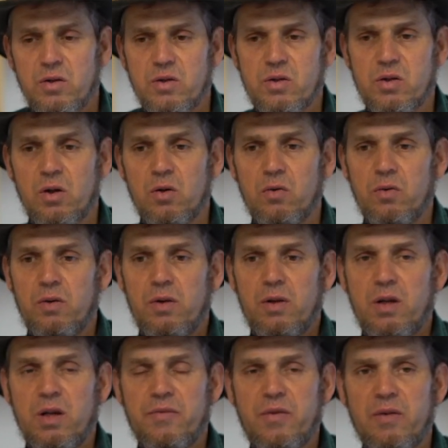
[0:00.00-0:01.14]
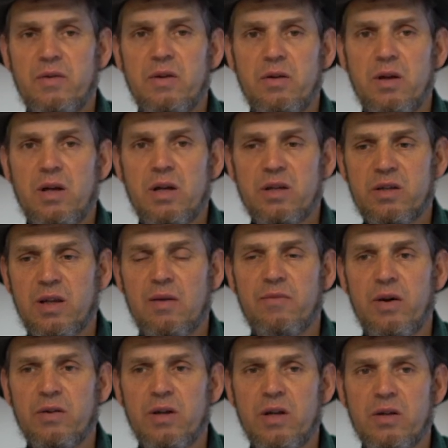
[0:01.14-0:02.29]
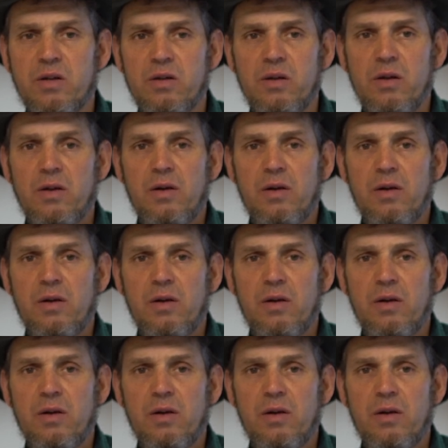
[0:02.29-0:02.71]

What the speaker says: So if you have a slab foundation,